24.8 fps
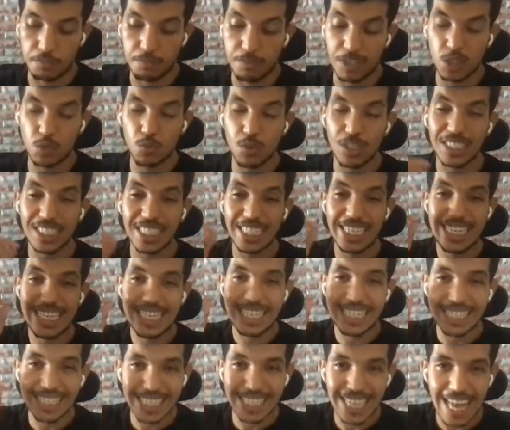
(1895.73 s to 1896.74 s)
But what
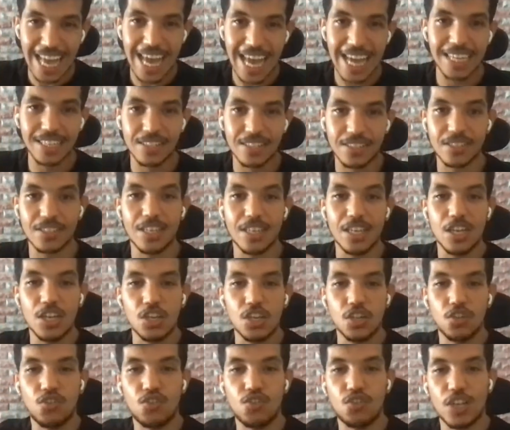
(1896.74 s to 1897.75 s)
excites
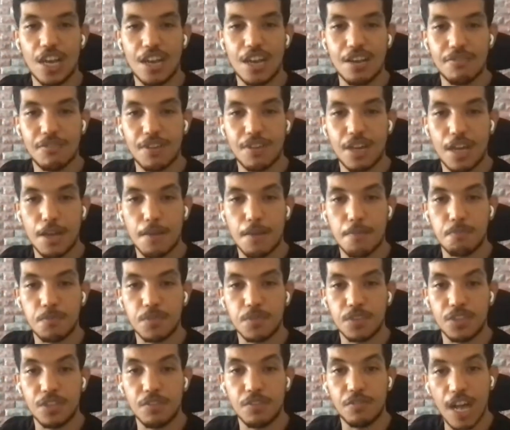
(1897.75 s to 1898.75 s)
Java
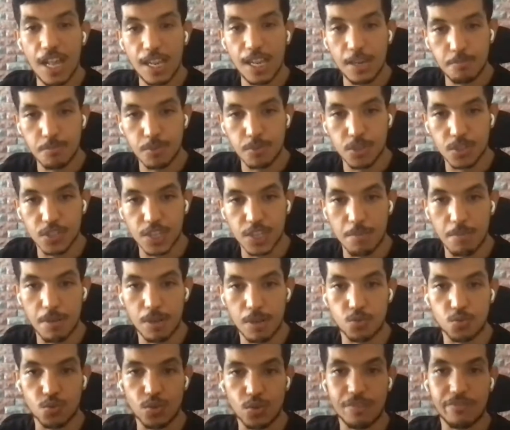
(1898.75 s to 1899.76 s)
developers
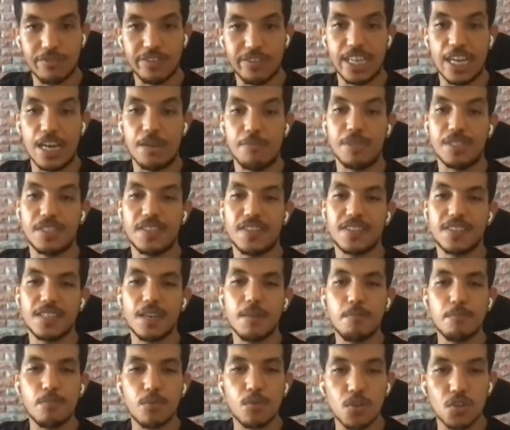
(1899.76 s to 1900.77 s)
about GraalVM is a
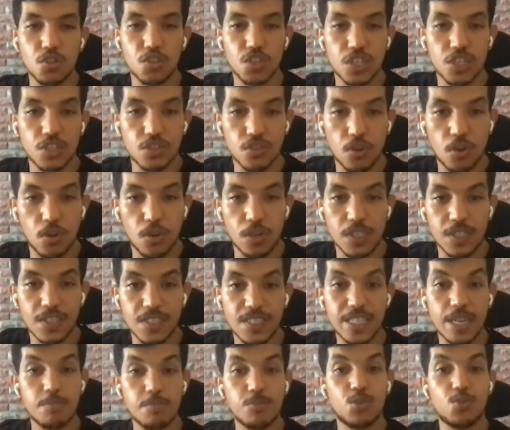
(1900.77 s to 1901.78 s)
sub-project called
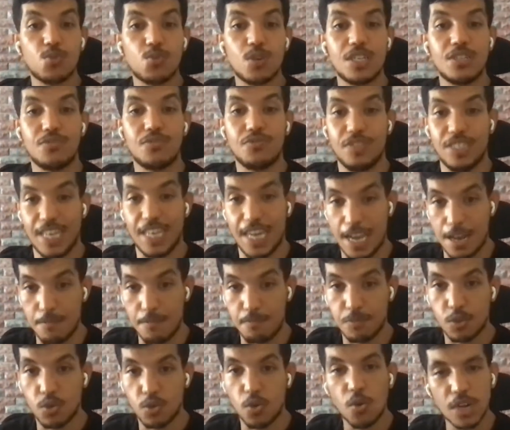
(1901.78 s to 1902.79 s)
Substrate VM,
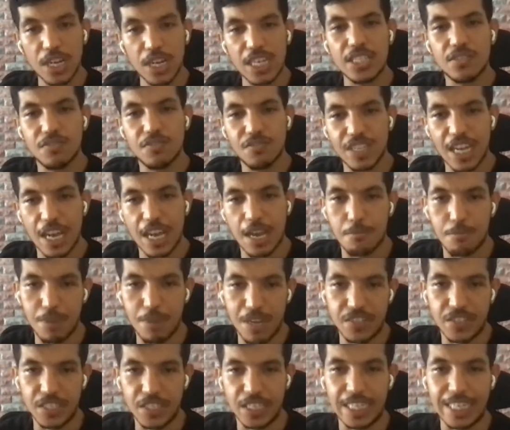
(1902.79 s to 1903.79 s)
or SVM
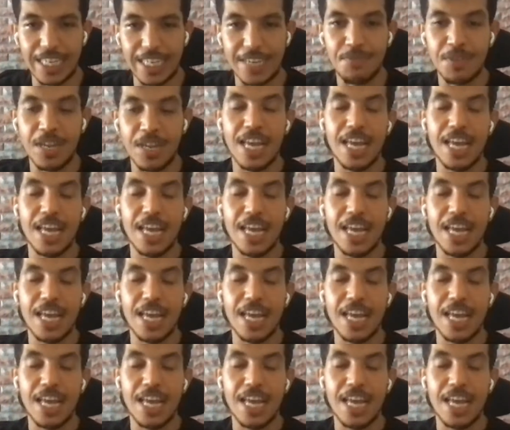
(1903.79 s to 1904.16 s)
basically.